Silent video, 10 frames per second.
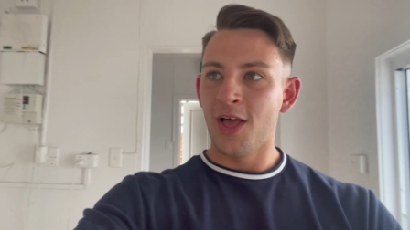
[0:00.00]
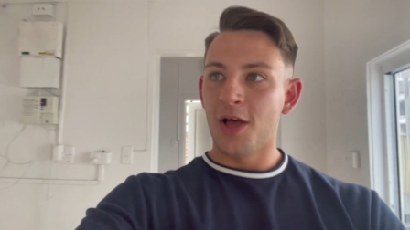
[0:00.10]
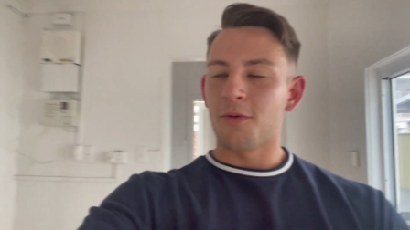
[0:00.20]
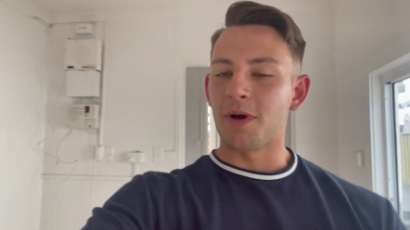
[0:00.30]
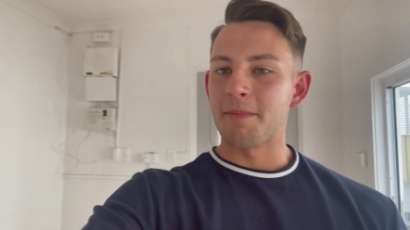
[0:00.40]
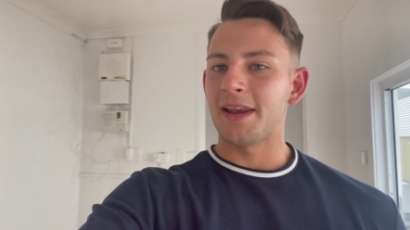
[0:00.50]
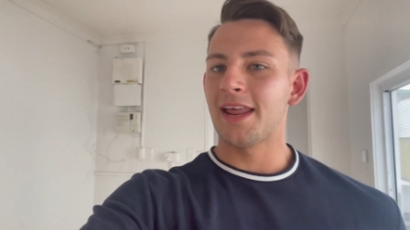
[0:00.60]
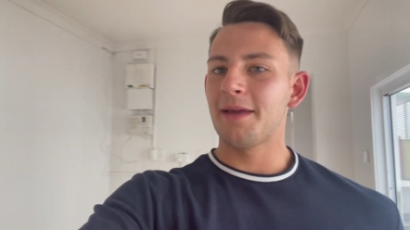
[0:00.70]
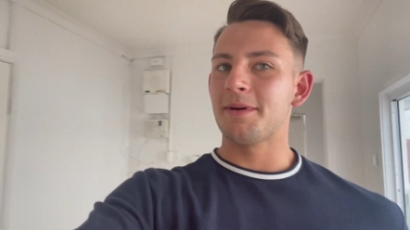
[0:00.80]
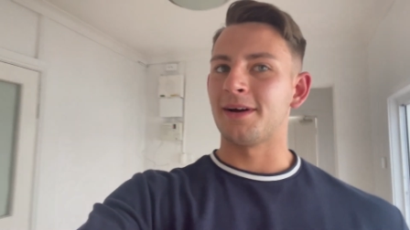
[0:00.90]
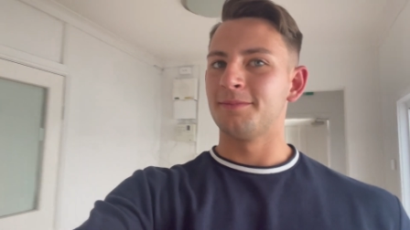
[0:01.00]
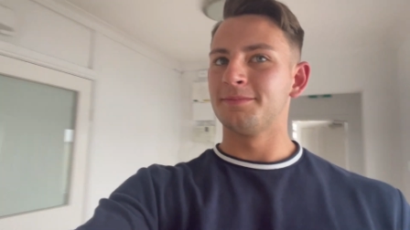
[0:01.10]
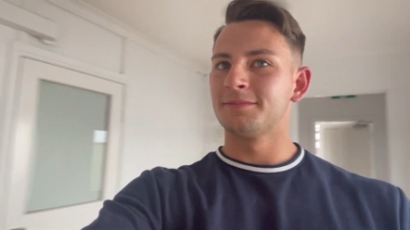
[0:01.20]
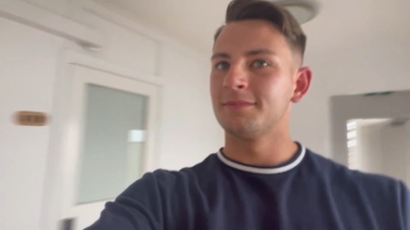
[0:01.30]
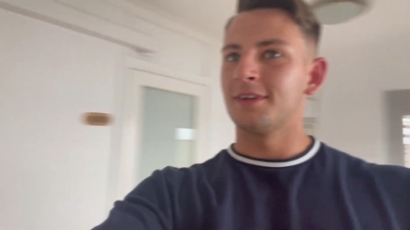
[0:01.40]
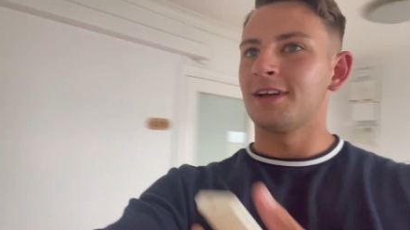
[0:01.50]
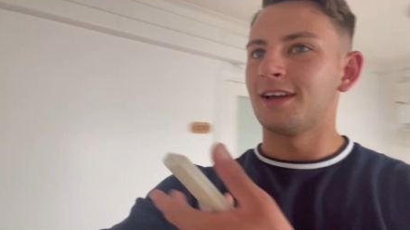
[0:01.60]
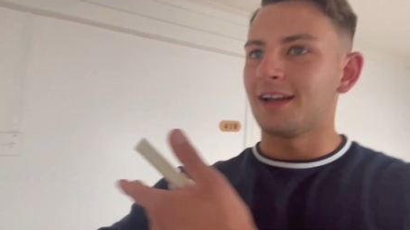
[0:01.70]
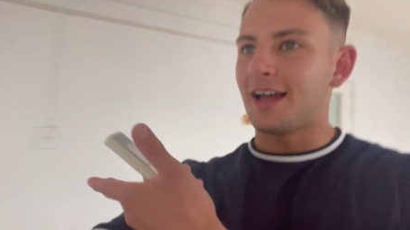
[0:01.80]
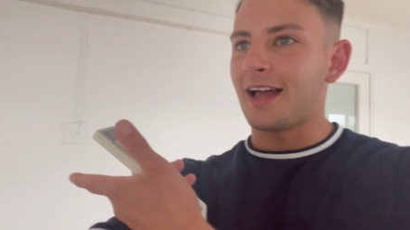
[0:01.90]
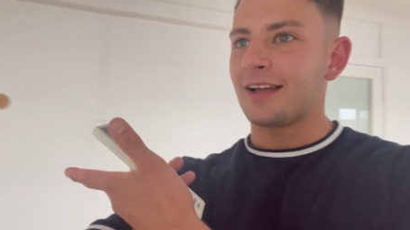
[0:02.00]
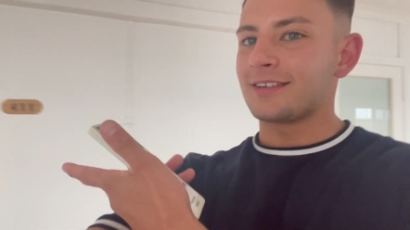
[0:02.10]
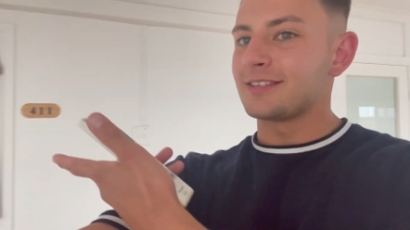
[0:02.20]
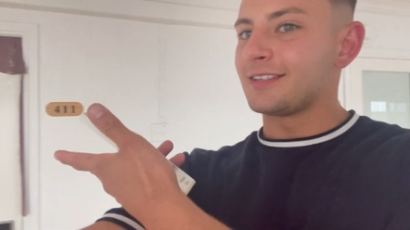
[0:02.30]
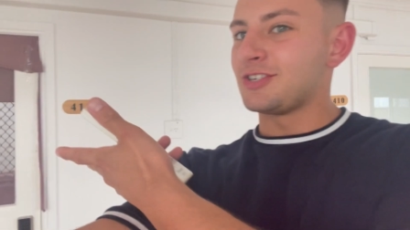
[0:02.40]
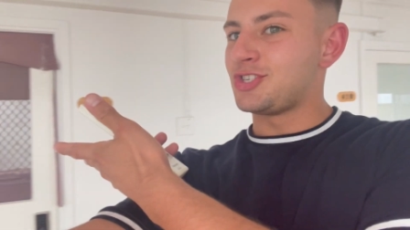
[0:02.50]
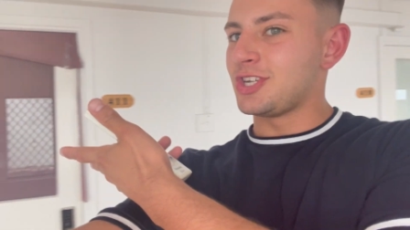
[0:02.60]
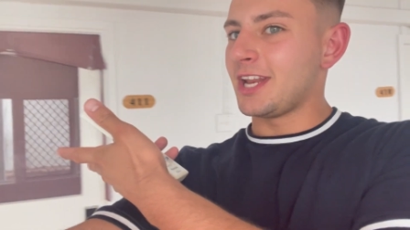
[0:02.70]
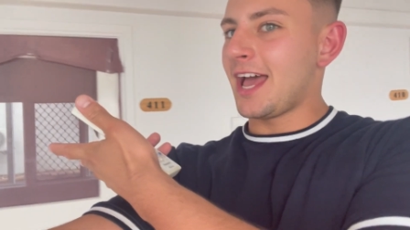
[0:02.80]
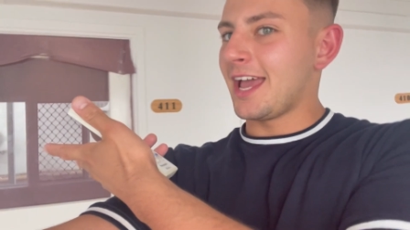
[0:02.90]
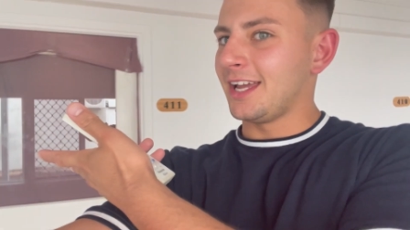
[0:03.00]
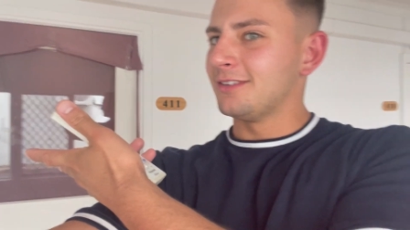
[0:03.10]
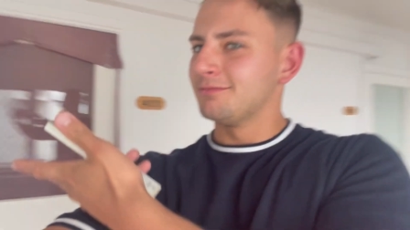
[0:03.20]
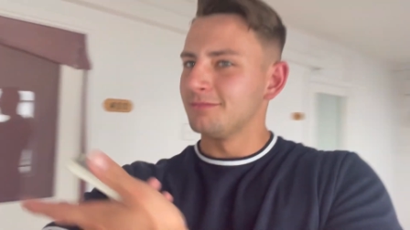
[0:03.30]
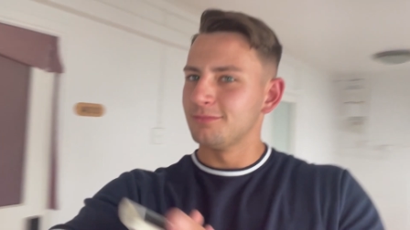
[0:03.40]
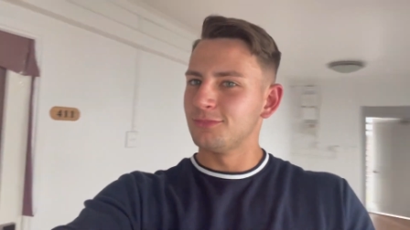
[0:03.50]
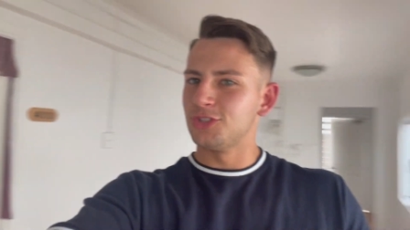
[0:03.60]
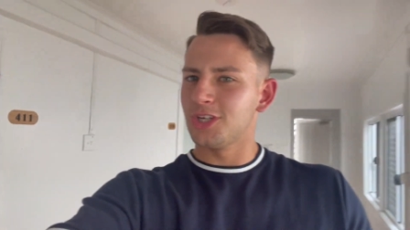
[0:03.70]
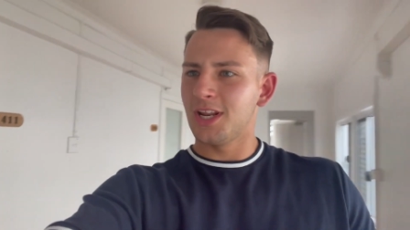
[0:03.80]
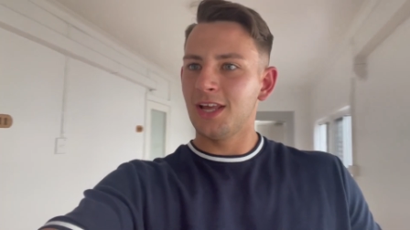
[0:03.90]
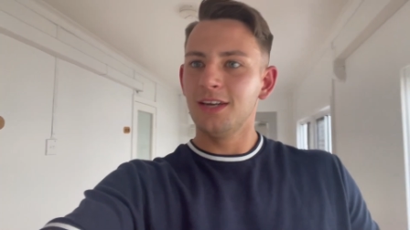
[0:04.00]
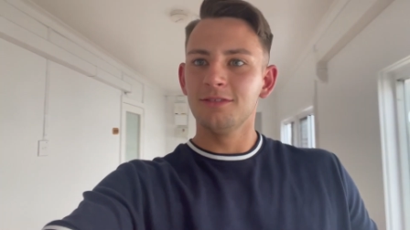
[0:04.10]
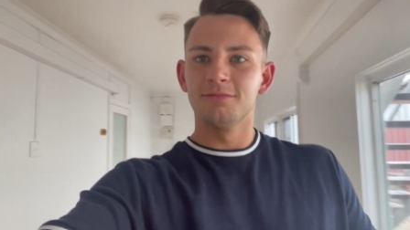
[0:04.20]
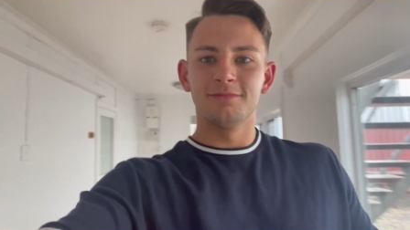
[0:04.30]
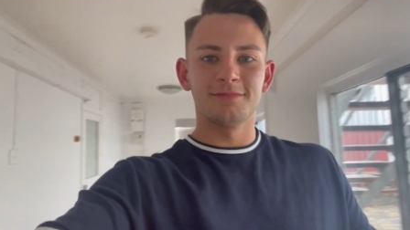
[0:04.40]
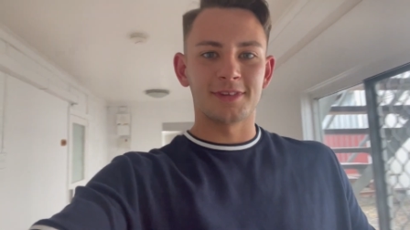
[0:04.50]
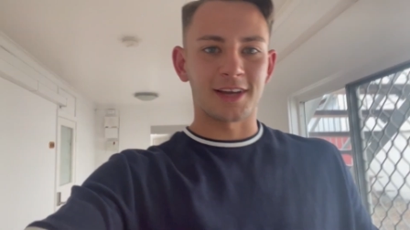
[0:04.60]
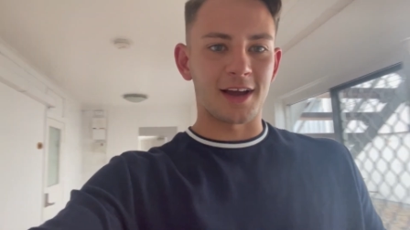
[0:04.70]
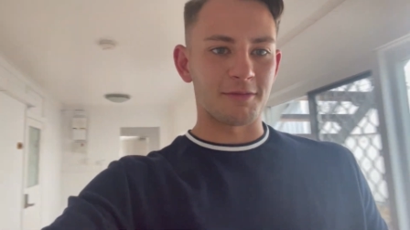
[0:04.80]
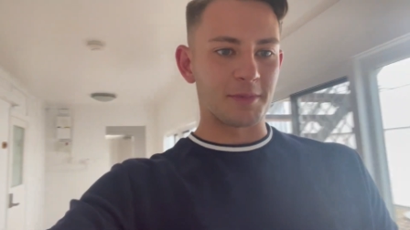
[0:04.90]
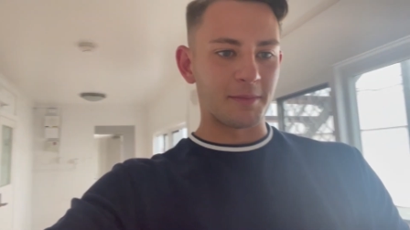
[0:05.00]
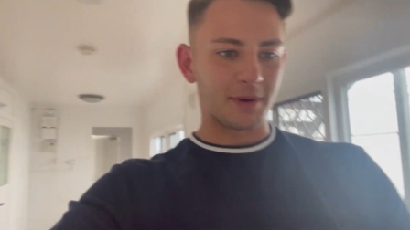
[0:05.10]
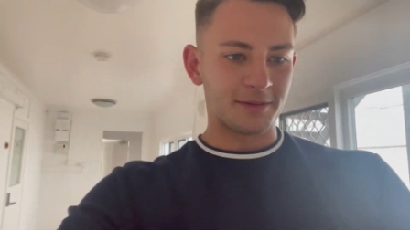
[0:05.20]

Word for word: where my neighbor Janine. Janine? I can't remember.